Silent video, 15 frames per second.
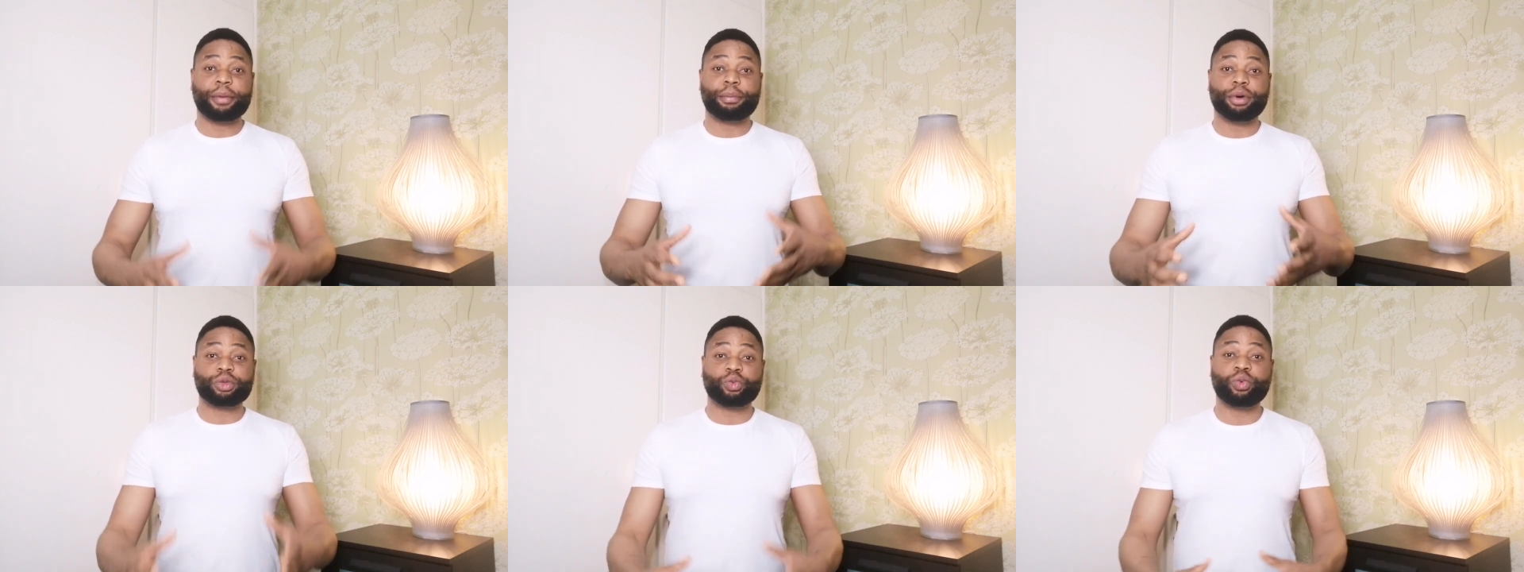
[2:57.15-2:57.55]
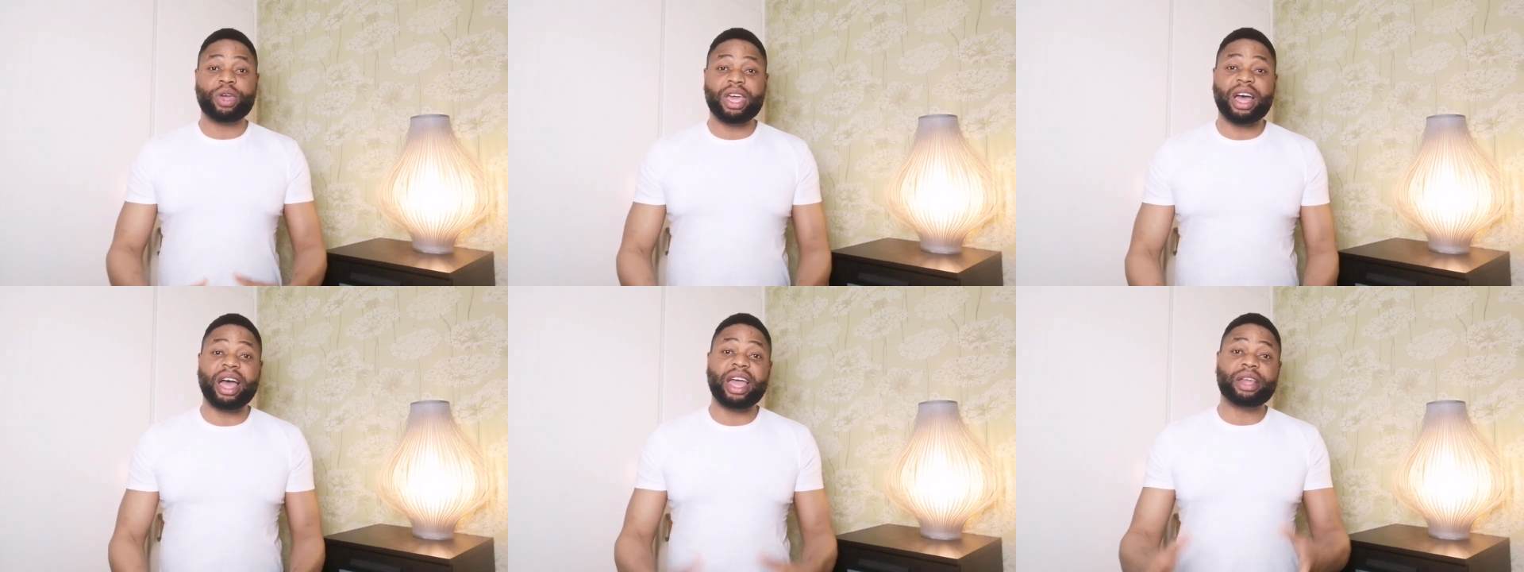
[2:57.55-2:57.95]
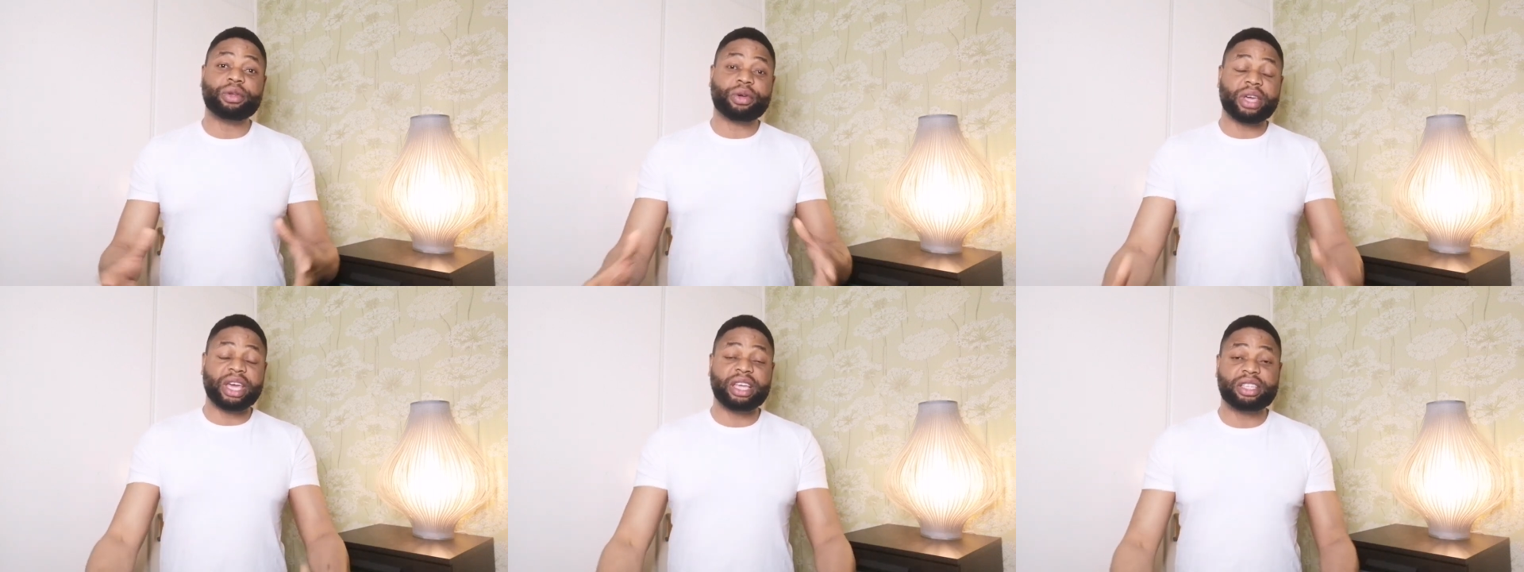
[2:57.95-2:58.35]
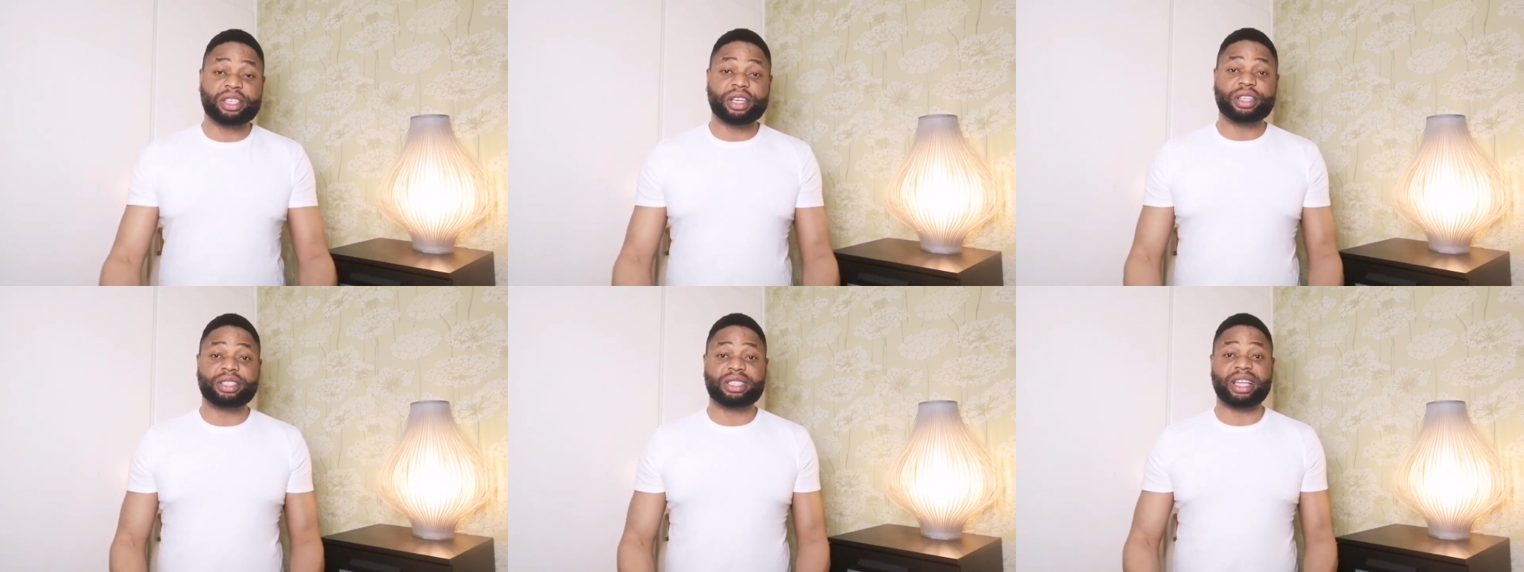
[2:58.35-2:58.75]
but we are
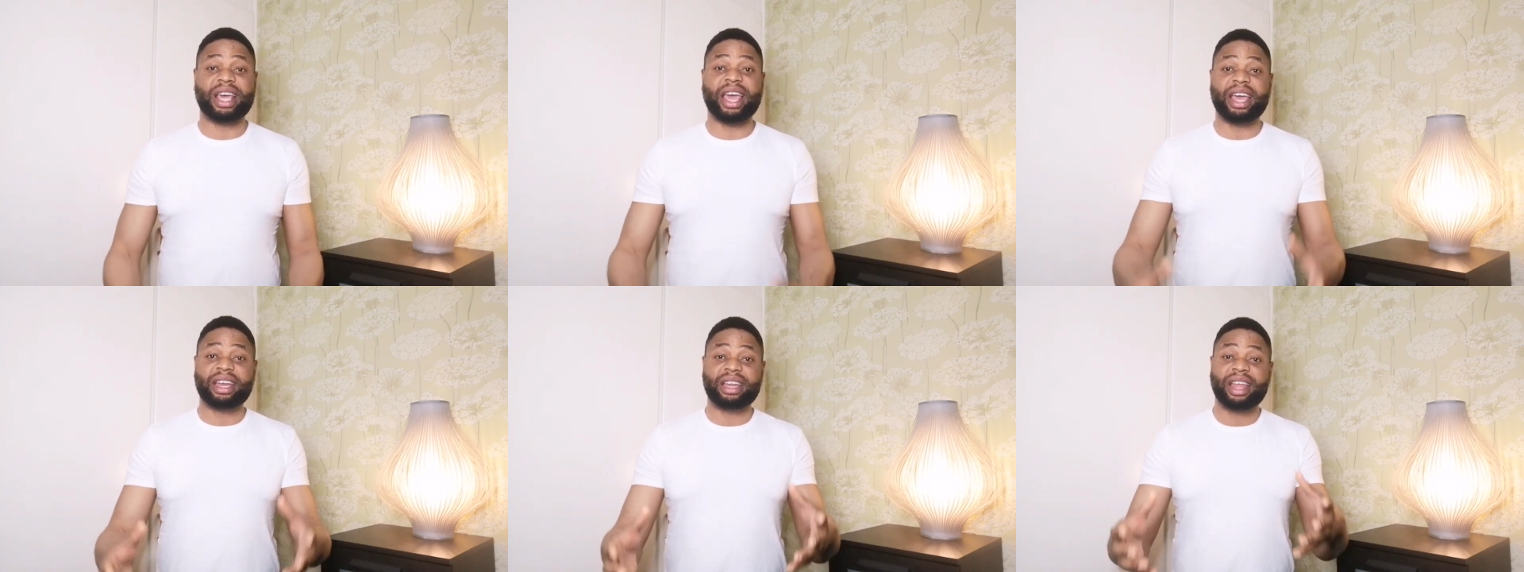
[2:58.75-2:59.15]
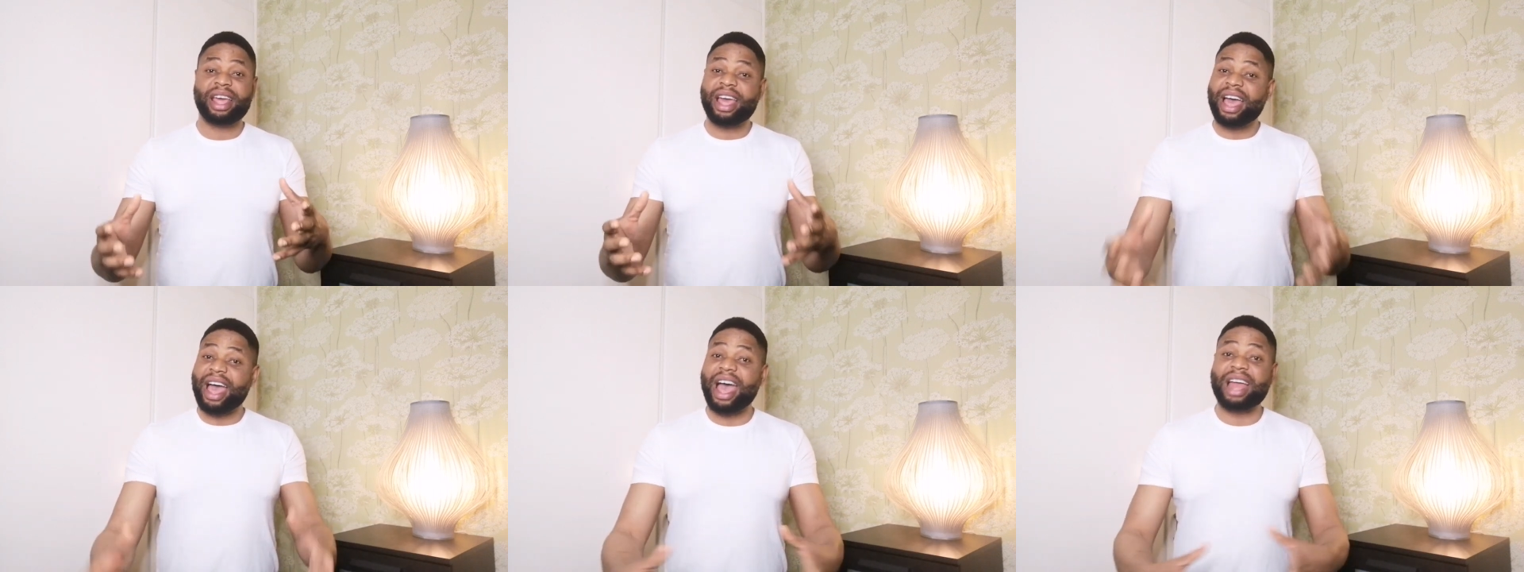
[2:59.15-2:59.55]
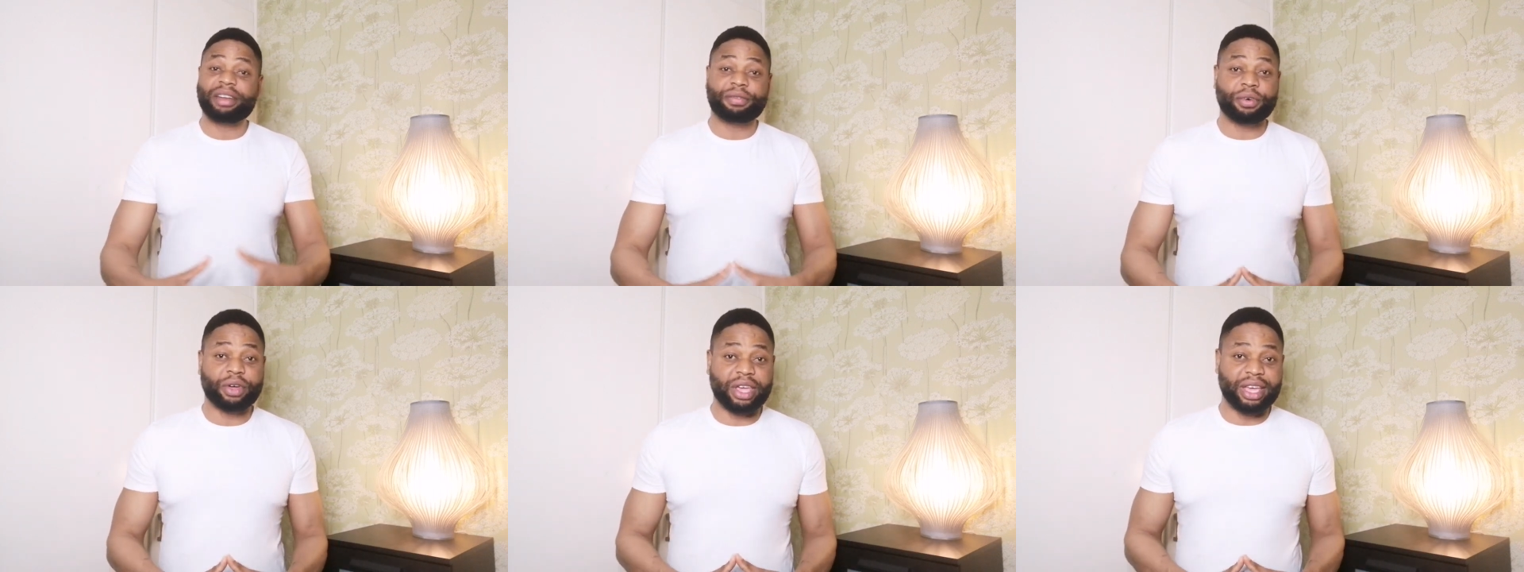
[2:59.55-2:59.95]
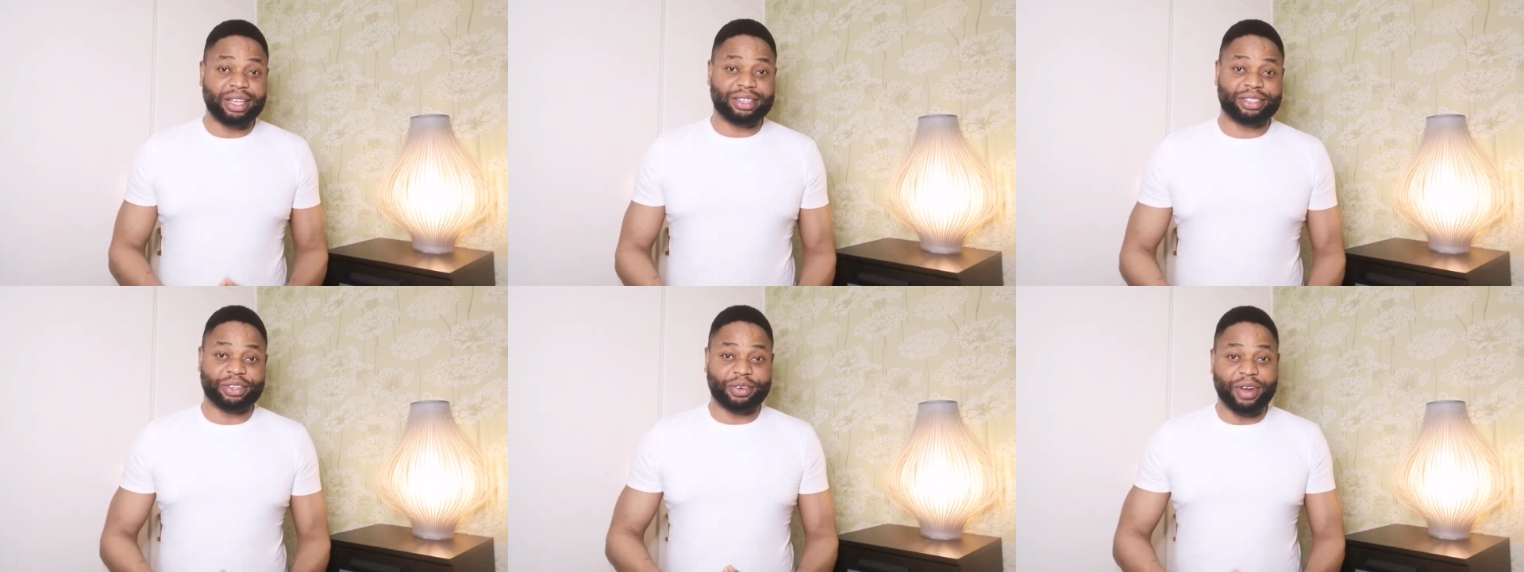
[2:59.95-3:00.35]
educators and
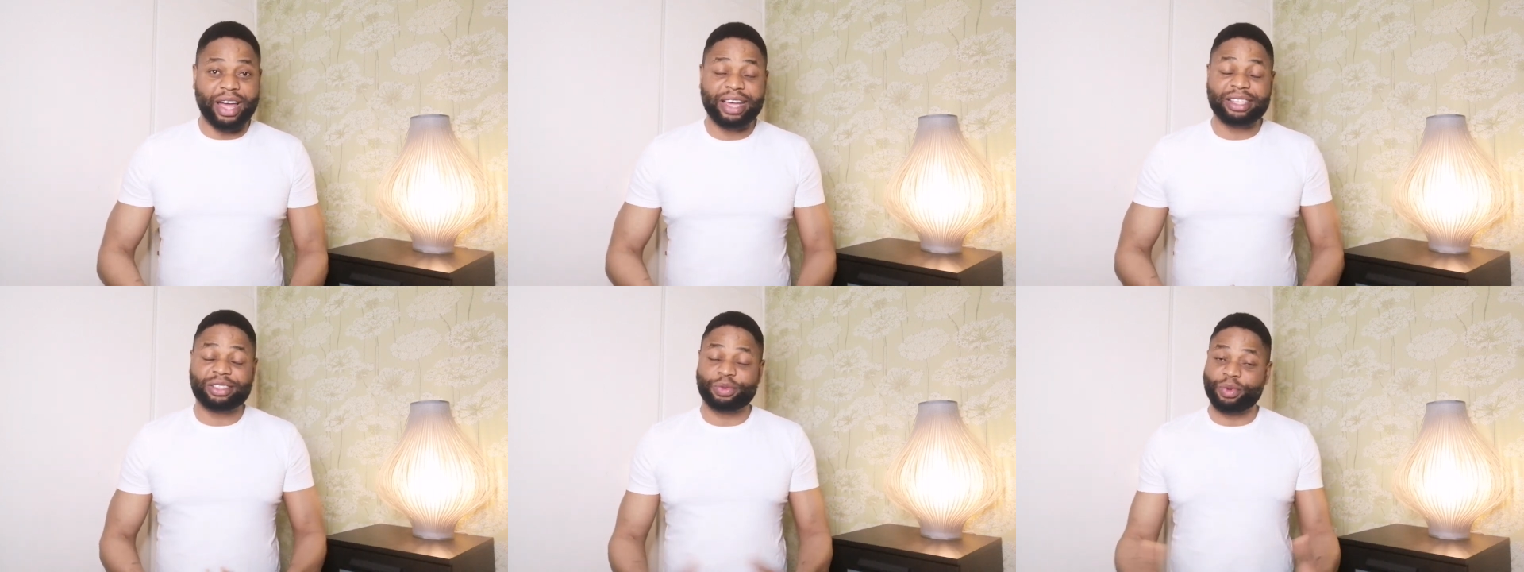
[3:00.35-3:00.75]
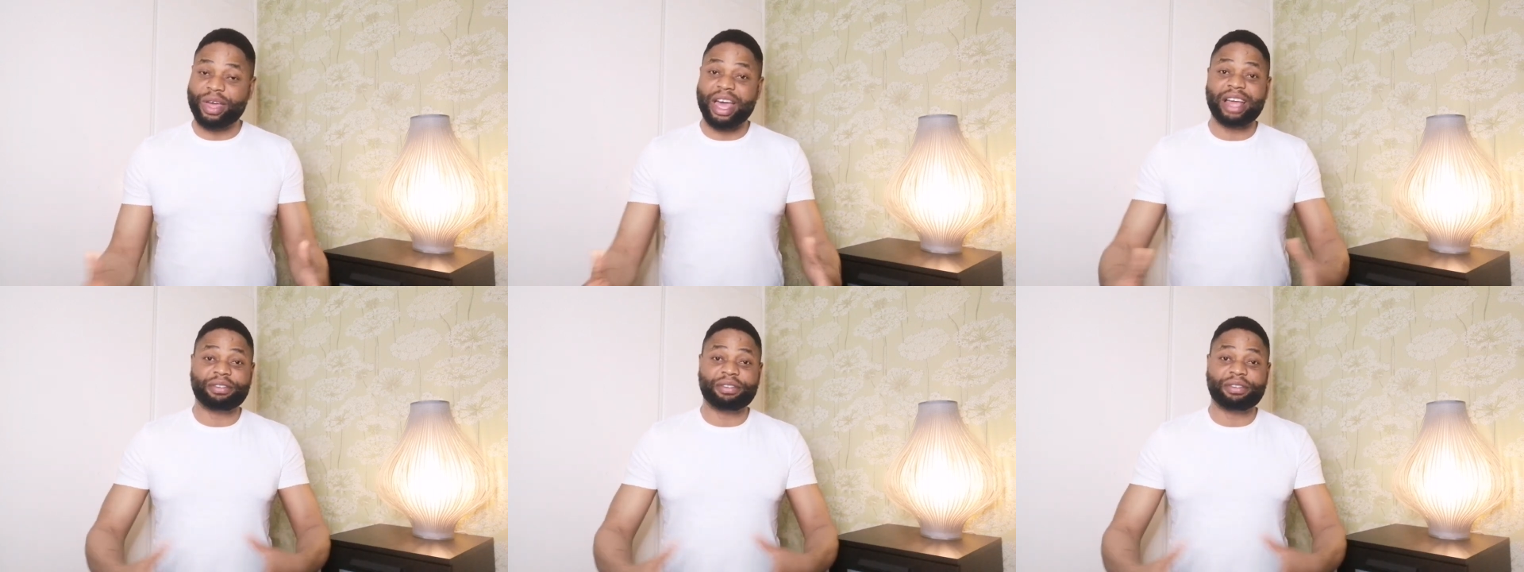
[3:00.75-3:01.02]
advocates, right? We are